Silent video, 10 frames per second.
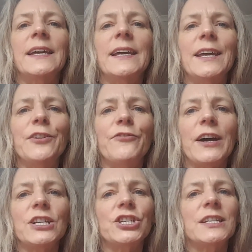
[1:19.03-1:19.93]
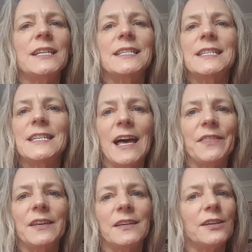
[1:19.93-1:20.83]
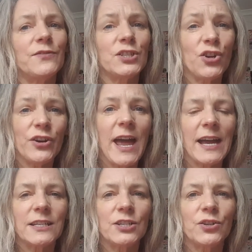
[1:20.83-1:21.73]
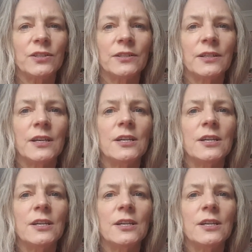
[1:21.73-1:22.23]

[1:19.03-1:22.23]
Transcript: Innovation is nothing if it's not acted on.